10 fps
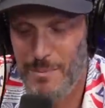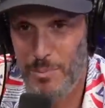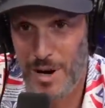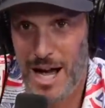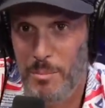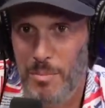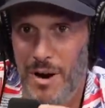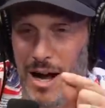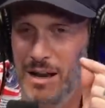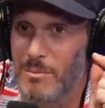and Brett
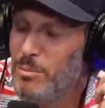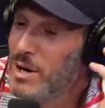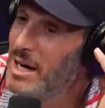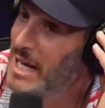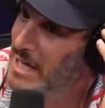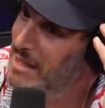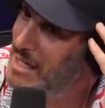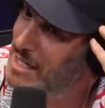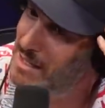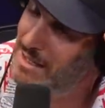bought Brett
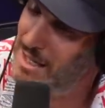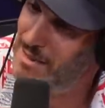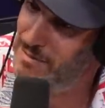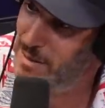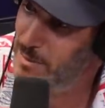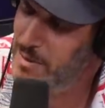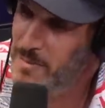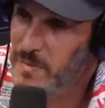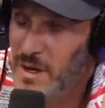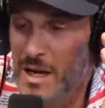Anthony, the cake flipper.
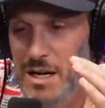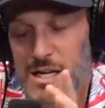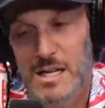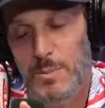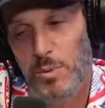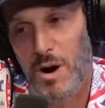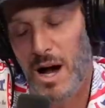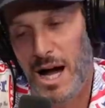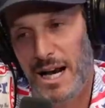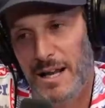Mm-hmm. He
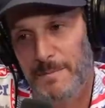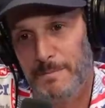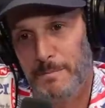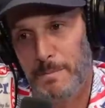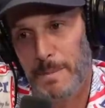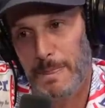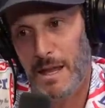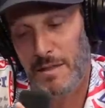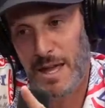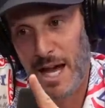brought
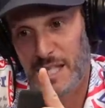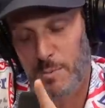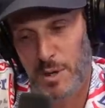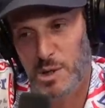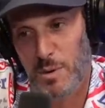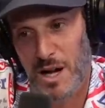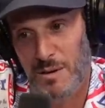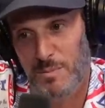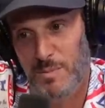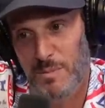that
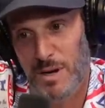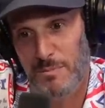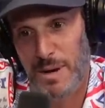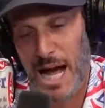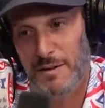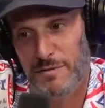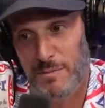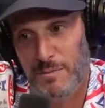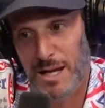SpongeBob back from